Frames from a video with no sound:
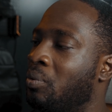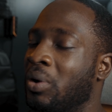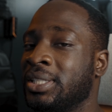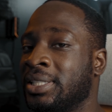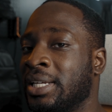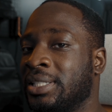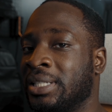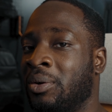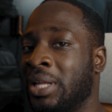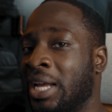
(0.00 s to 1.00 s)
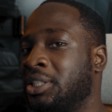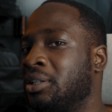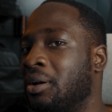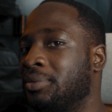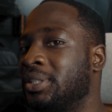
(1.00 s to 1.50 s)
One setting I would
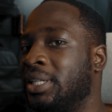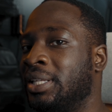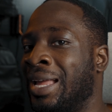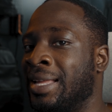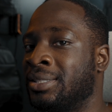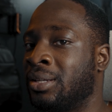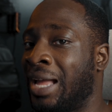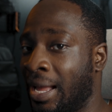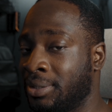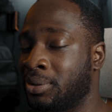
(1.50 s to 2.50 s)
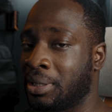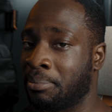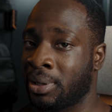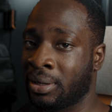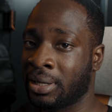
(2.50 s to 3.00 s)
actually love to see Dehancer add to the
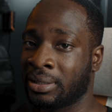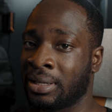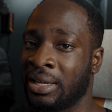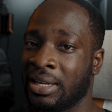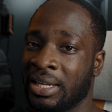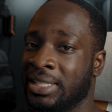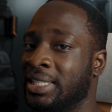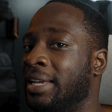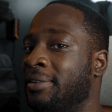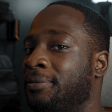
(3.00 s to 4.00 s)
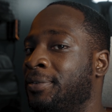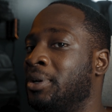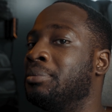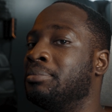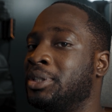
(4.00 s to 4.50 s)
plugin is a
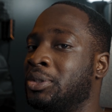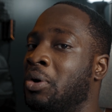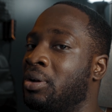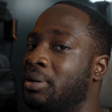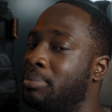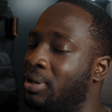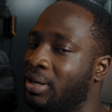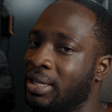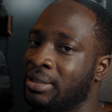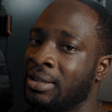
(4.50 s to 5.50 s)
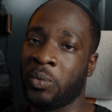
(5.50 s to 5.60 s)
film stock plugin.